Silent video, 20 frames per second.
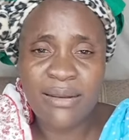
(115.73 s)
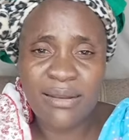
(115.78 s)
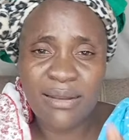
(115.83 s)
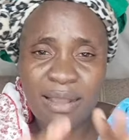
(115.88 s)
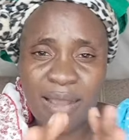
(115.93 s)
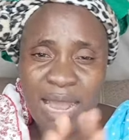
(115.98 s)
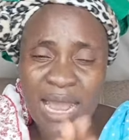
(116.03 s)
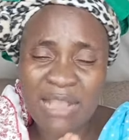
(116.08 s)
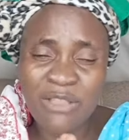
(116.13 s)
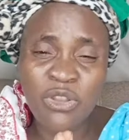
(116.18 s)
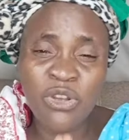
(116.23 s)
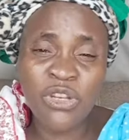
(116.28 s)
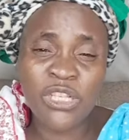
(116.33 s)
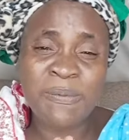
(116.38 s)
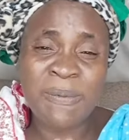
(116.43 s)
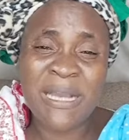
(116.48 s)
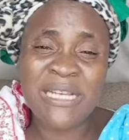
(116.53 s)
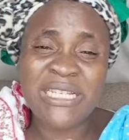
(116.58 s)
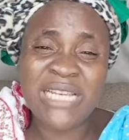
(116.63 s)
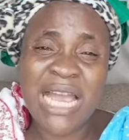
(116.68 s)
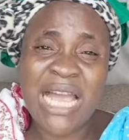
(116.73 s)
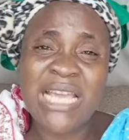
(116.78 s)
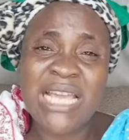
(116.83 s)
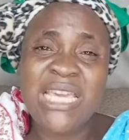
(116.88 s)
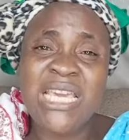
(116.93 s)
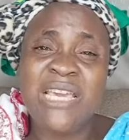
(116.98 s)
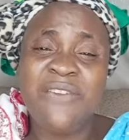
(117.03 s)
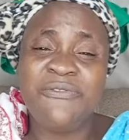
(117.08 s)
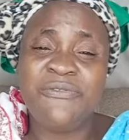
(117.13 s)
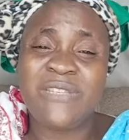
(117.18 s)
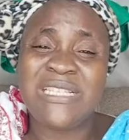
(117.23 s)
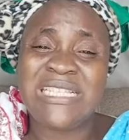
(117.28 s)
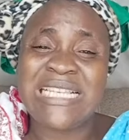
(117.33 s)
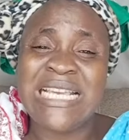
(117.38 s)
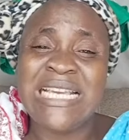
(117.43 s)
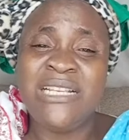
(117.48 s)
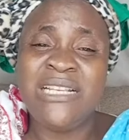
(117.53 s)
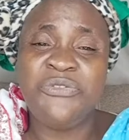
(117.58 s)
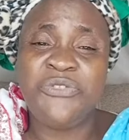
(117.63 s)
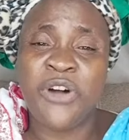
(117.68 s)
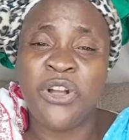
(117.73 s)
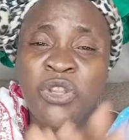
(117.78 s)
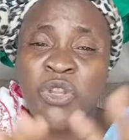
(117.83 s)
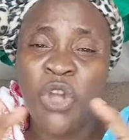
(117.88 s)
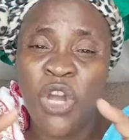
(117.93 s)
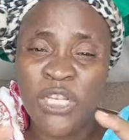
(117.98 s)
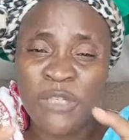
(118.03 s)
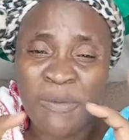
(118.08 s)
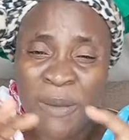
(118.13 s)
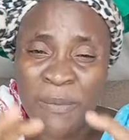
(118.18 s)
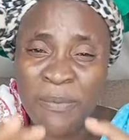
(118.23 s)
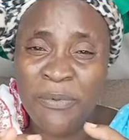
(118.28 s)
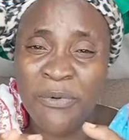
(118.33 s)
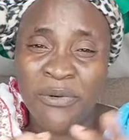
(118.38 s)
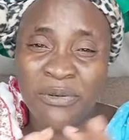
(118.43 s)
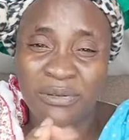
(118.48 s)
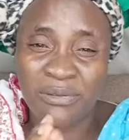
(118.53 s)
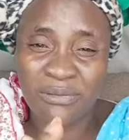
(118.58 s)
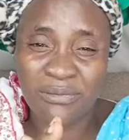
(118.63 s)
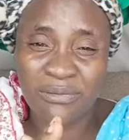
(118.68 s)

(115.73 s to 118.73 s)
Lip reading: I do special gift seed for those people.